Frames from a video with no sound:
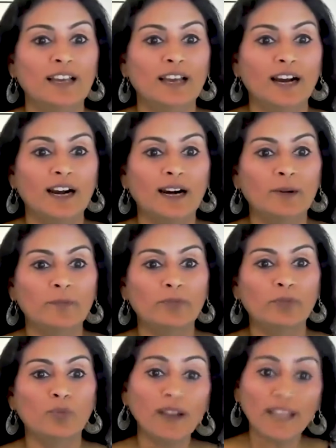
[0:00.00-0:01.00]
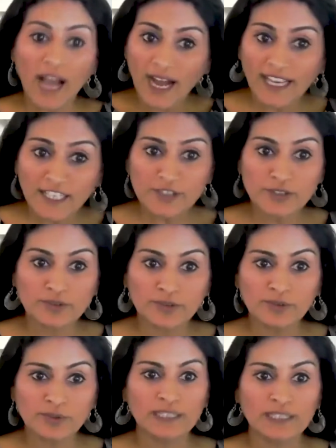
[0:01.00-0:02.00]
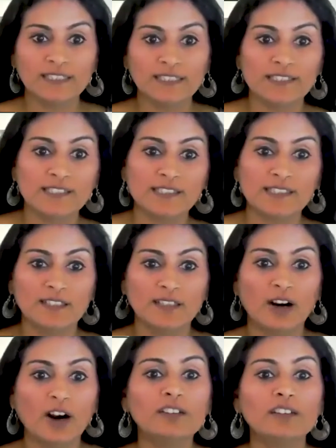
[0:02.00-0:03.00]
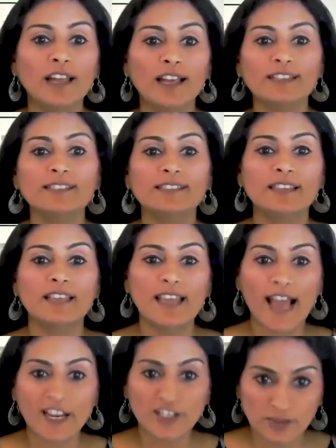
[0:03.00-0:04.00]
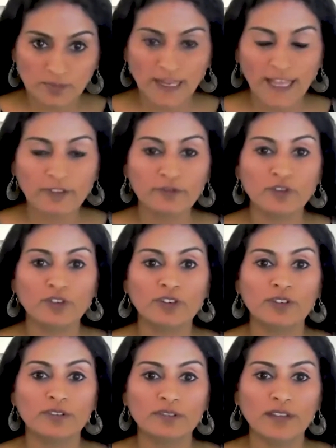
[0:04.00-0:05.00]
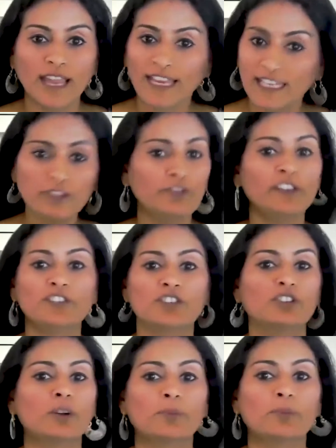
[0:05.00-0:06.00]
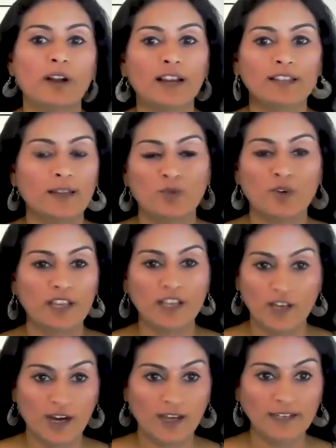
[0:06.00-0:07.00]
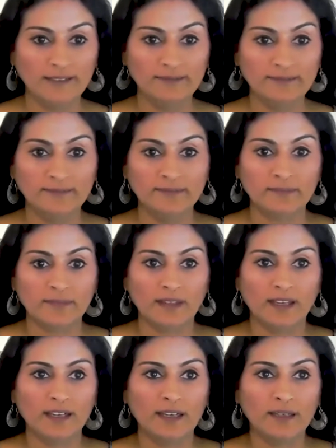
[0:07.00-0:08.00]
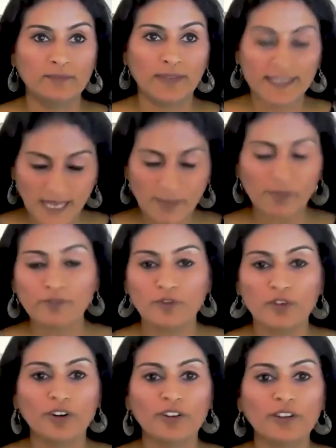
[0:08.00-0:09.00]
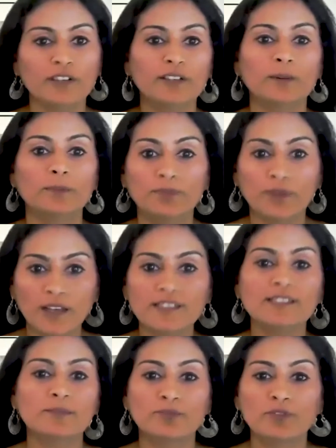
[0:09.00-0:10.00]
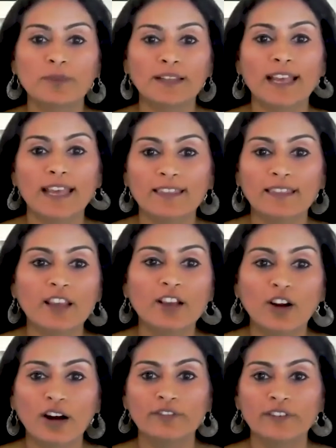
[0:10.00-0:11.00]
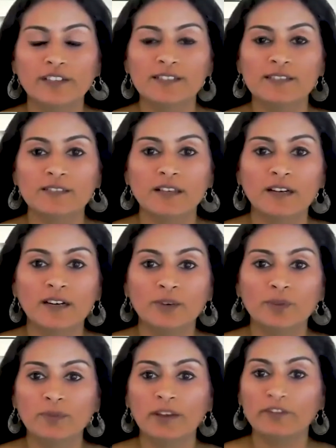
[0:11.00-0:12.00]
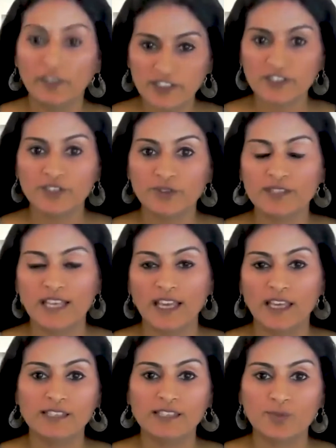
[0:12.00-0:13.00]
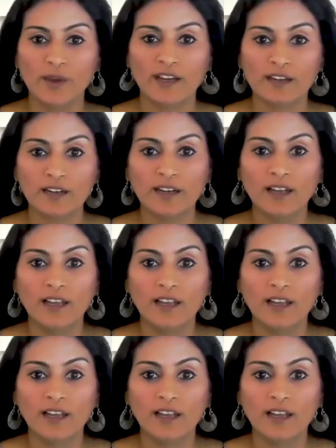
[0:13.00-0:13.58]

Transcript: What I do is organize the action plan for any feature or product that I'm working on. Example for the process improvement that I can think of is with my first use case where